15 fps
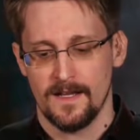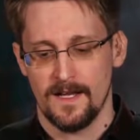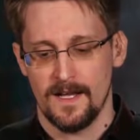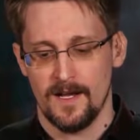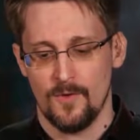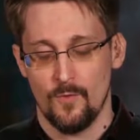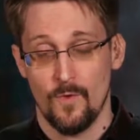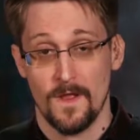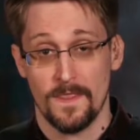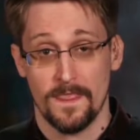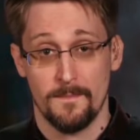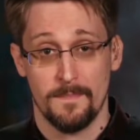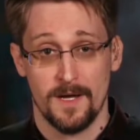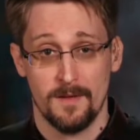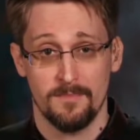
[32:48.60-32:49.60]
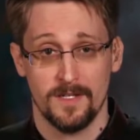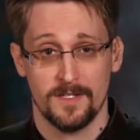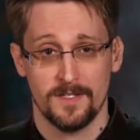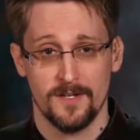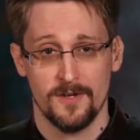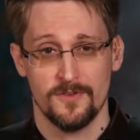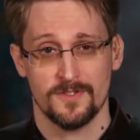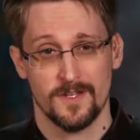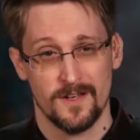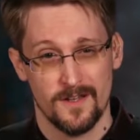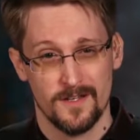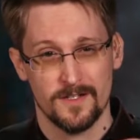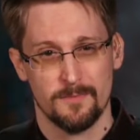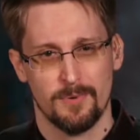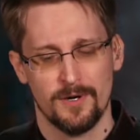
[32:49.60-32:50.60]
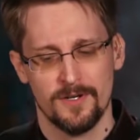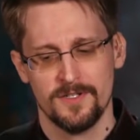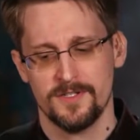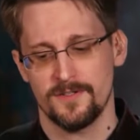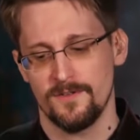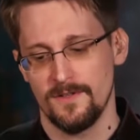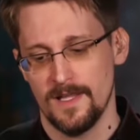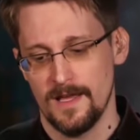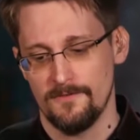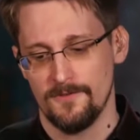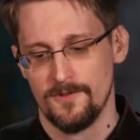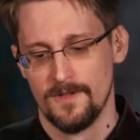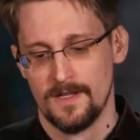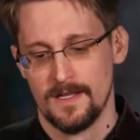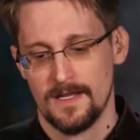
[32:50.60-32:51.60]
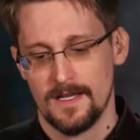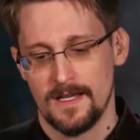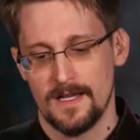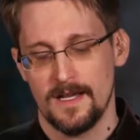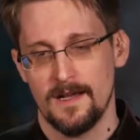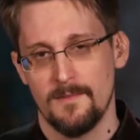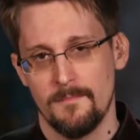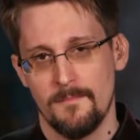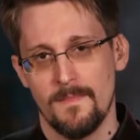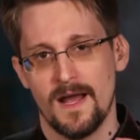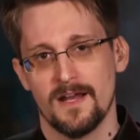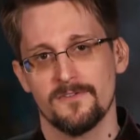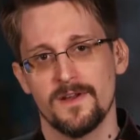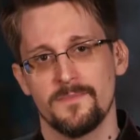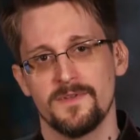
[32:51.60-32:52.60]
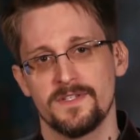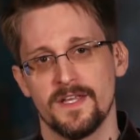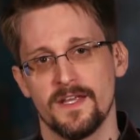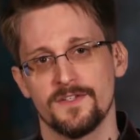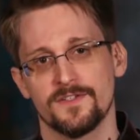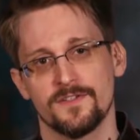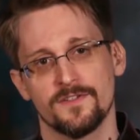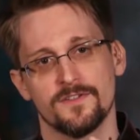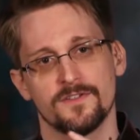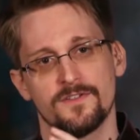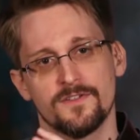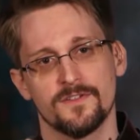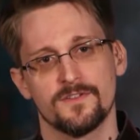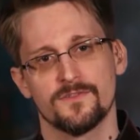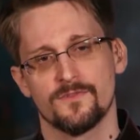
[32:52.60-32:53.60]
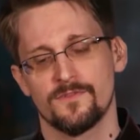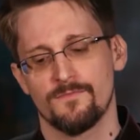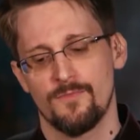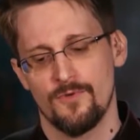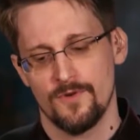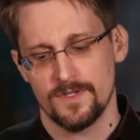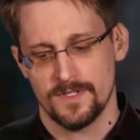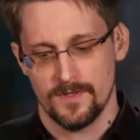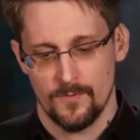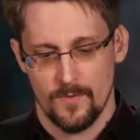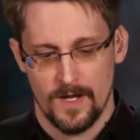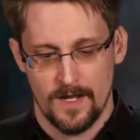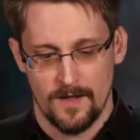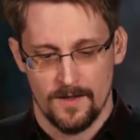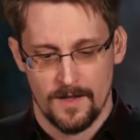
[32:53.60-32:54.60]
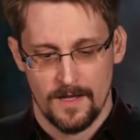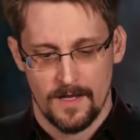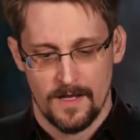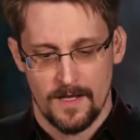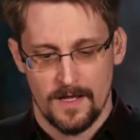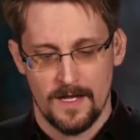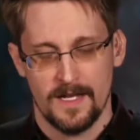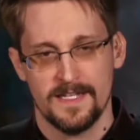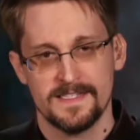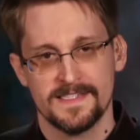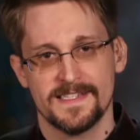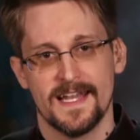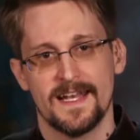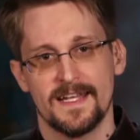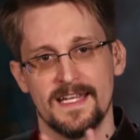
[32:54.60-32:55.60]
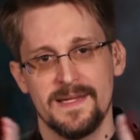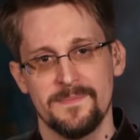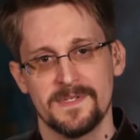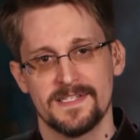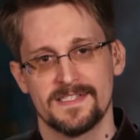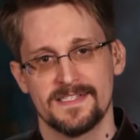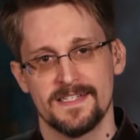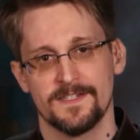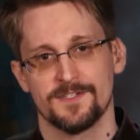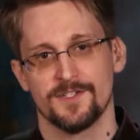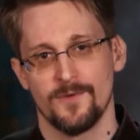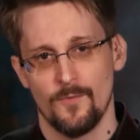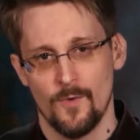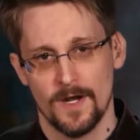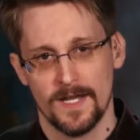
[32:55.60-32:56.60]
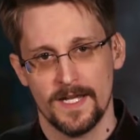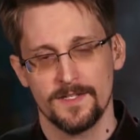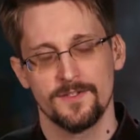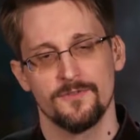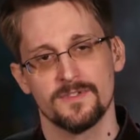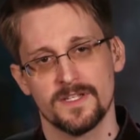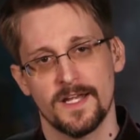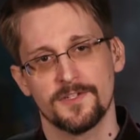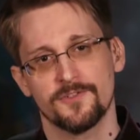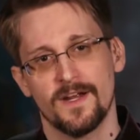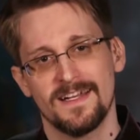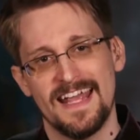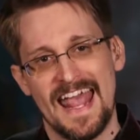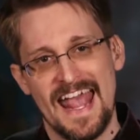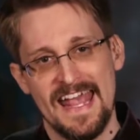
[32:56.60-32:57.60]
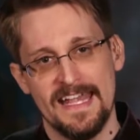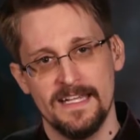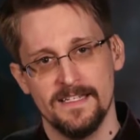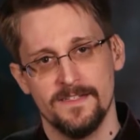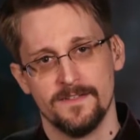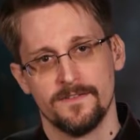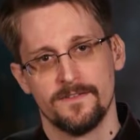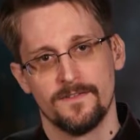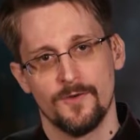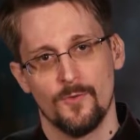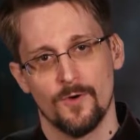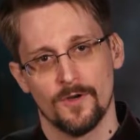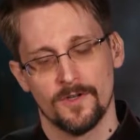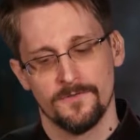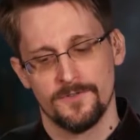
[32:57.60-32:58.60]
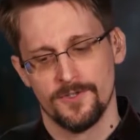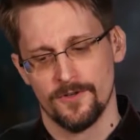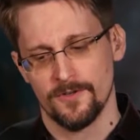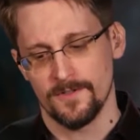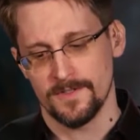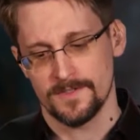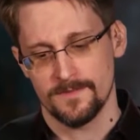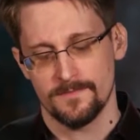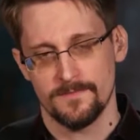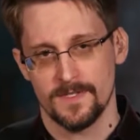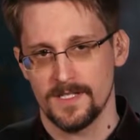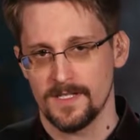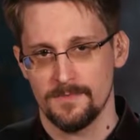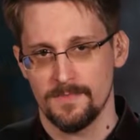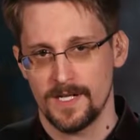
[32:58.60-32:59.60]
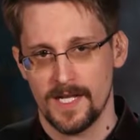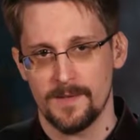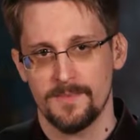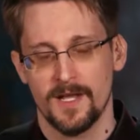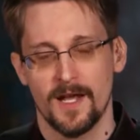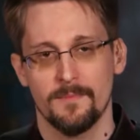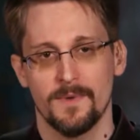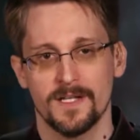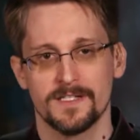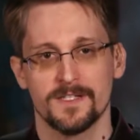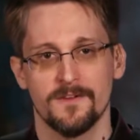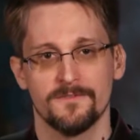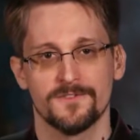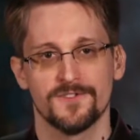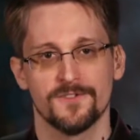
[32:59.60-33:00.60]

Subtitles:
what the public knows on a personal level, my reputation could sort of poison the well. Instead, I keep a distinction. What I do is I try to aid the work of journalism, but I'm not myself a